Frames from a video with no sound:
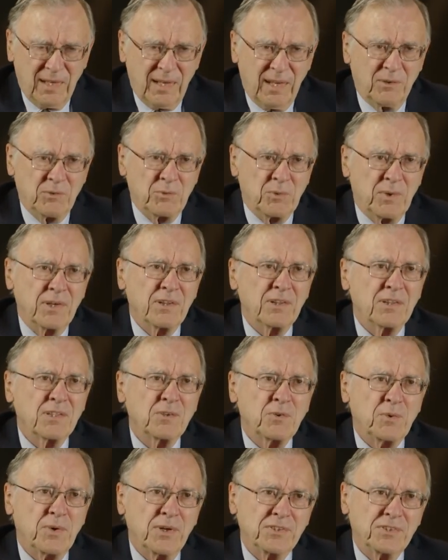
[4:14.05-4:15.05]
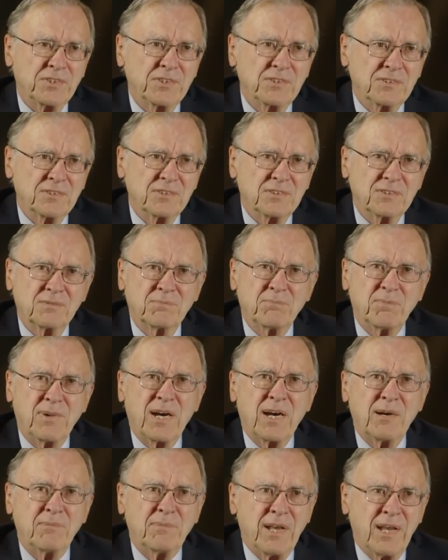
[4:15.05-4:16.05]
And one of the questions
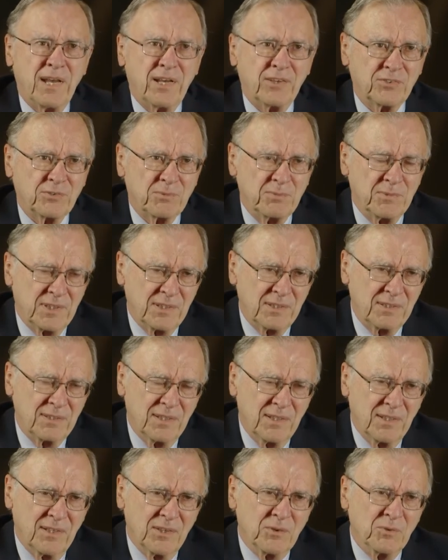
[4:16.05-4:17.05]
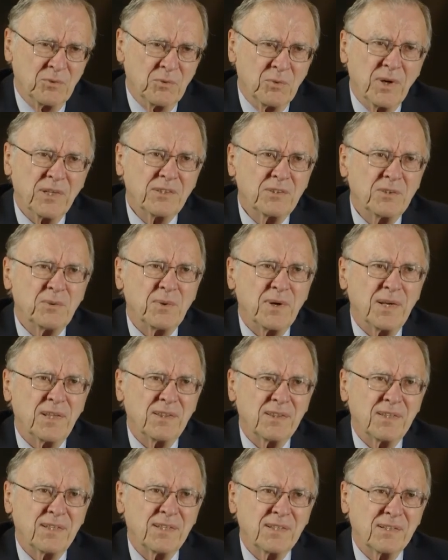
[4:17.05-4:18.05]
Bob asked me, what do I
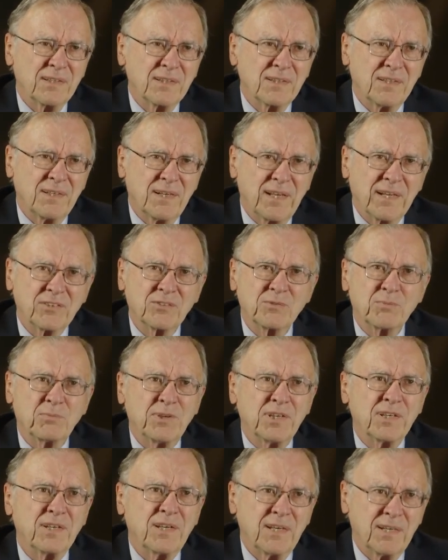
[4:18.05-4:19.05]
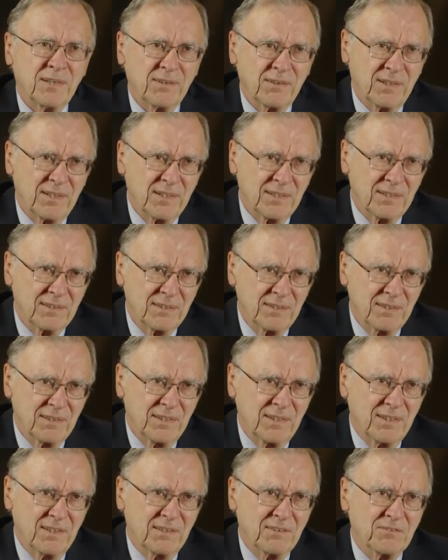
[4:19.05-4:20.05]
think the next big area
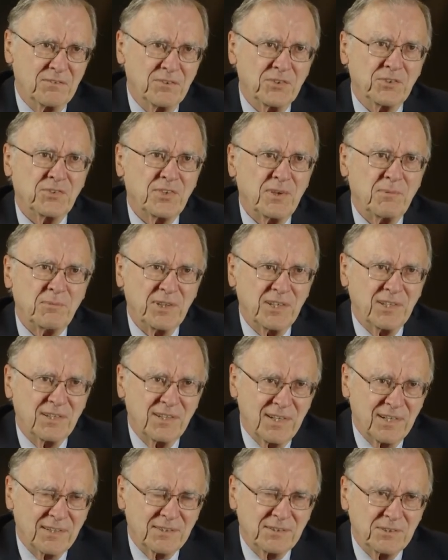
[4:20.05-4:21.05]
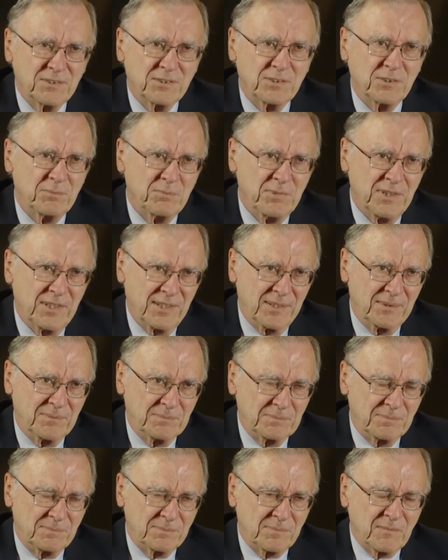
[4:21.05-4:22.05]
for semiconductors should be?
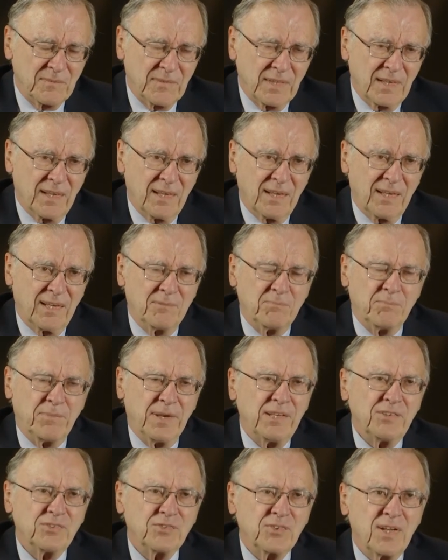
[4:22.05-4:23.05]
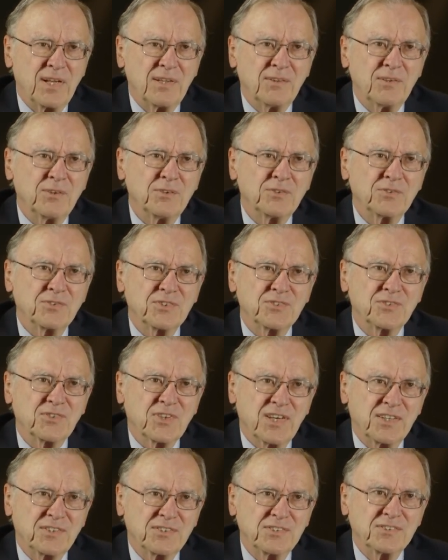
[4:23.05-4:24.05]
And based on those
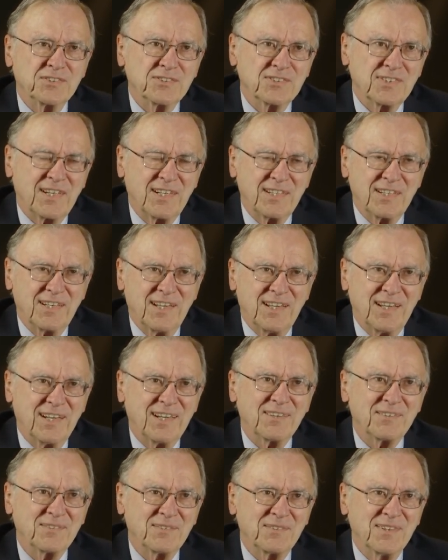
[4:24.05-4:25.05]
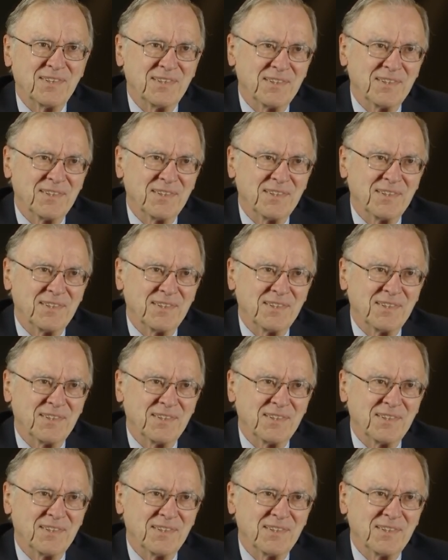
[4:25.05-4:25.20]
discussions I'd had